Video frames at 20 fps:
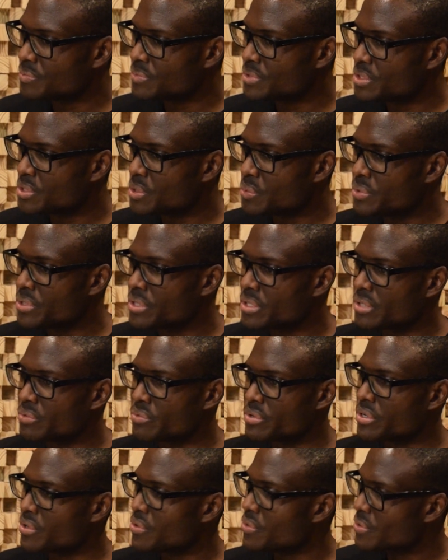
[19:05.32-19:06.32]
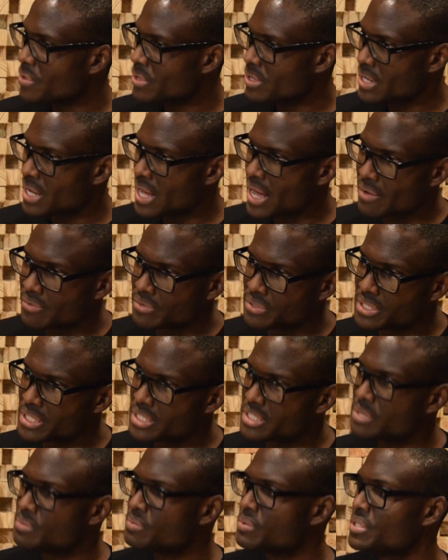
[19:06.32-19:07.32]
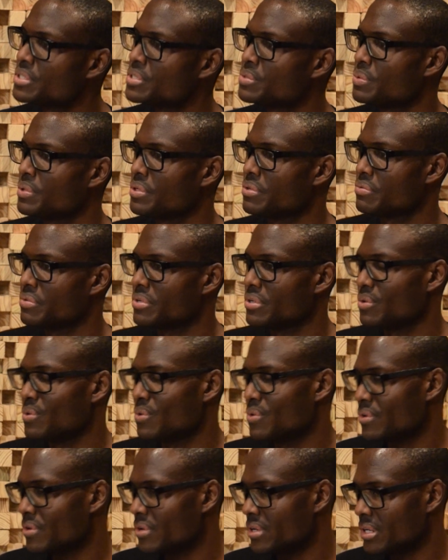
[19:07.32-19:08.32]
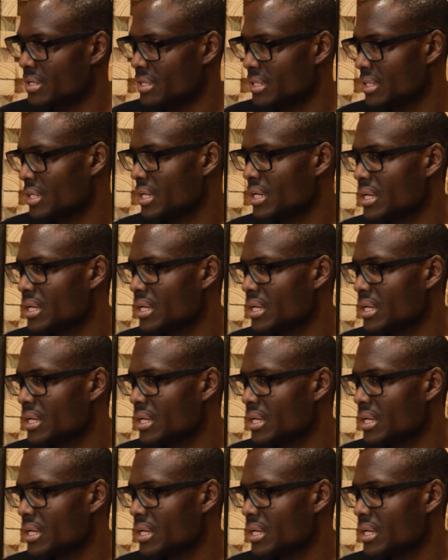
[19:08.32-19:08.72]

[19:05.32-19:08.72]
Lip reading: you know, we can record advertisements, we can record